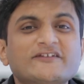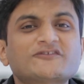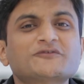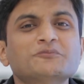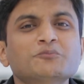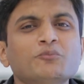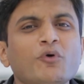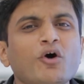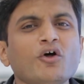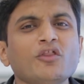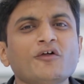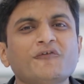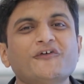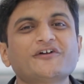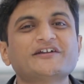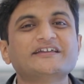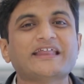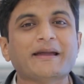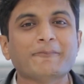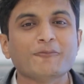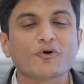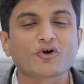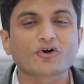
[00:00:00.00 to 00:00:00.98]
It's more of
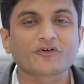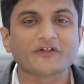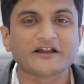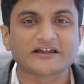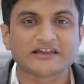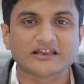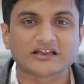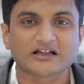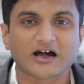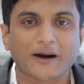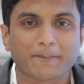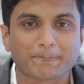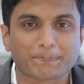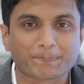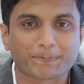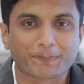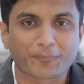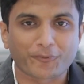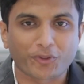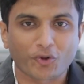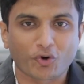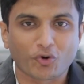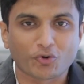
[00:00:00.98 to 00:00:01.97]
a democratic
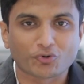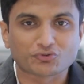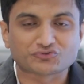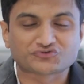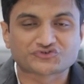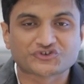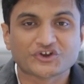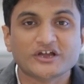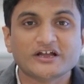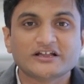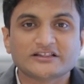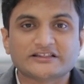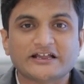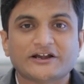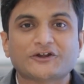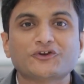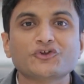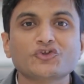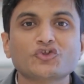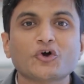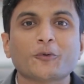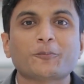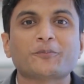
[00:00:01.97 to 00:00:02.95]
approach
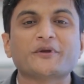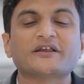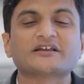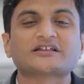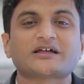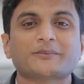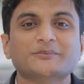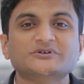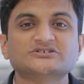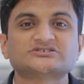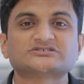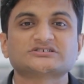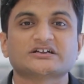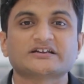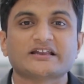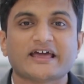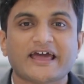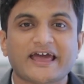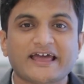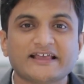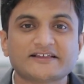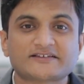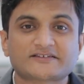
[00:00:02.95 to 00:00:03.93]
that European Commission
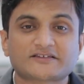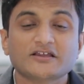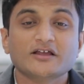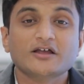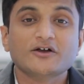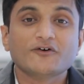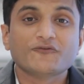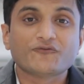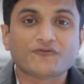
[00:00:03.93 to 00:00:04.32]
has